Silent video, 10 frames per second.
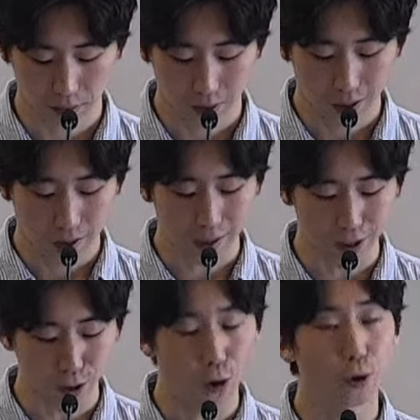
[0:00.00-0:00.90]
There's
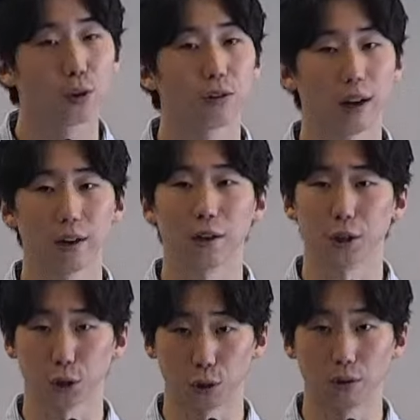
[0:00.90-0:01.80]
no greater
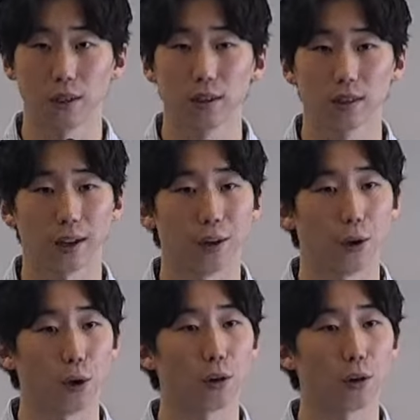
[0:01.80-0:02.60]
assurance and no greater